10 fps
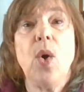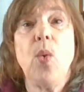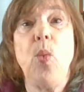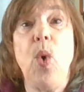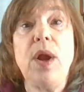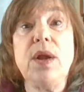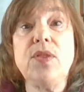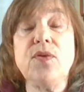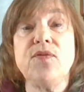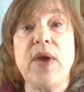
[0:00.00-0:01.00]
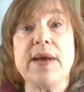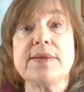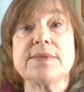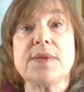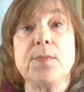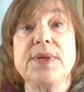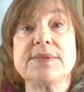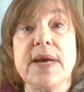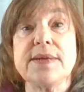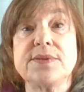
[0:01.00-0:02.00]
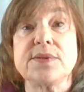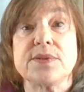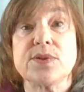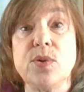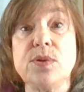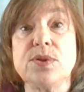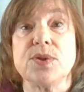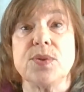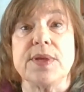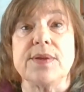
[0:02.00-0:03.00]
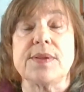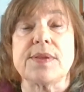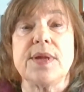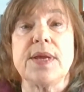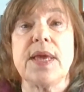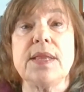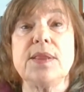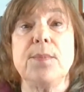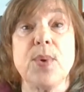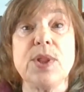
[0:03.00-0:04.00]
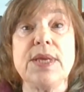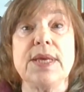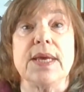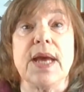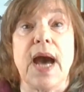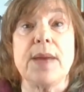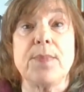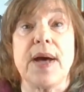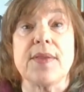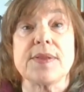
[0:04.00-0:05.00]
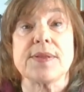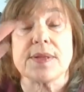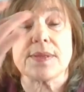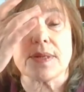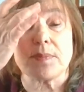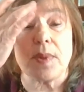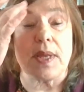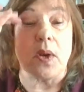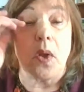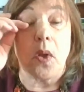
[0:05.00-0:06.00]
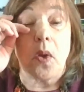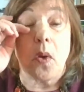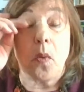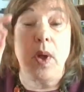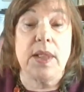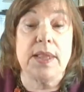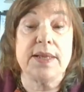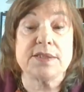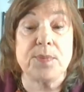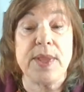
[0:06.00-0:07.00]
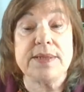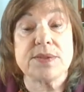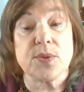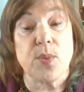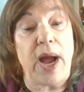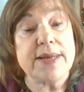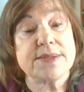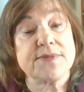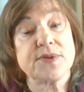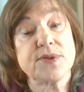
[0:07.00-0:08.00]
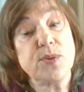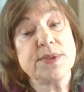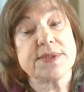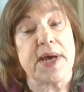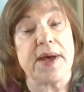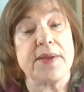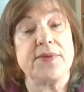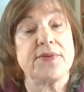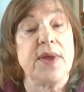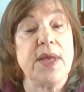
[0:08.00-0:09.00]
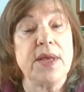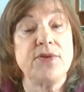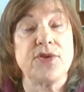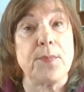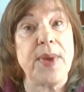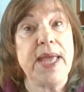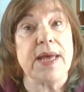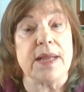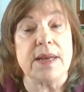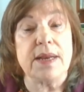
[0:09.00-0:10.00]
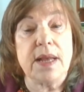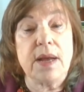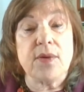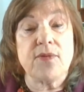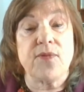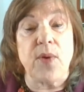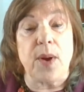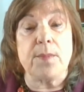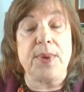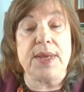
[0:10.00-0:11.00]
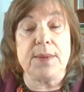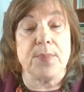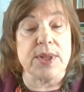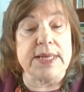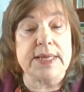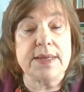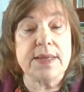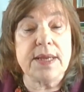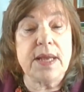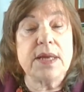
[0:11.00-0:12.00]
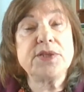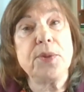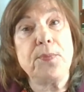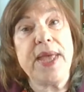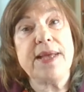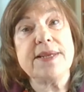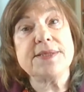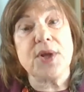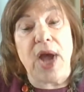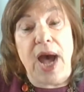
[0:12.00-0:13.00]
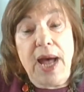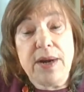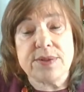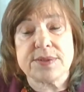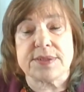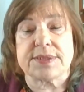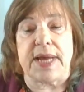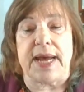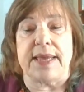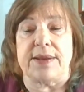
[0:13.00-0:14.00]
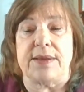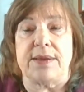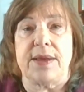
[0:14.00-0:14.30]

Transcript: What other facts besides school shootings can the bullying hypothesis explain? Well, it explains the rise of suicides in Japan from being bullied. Japan is an honor society,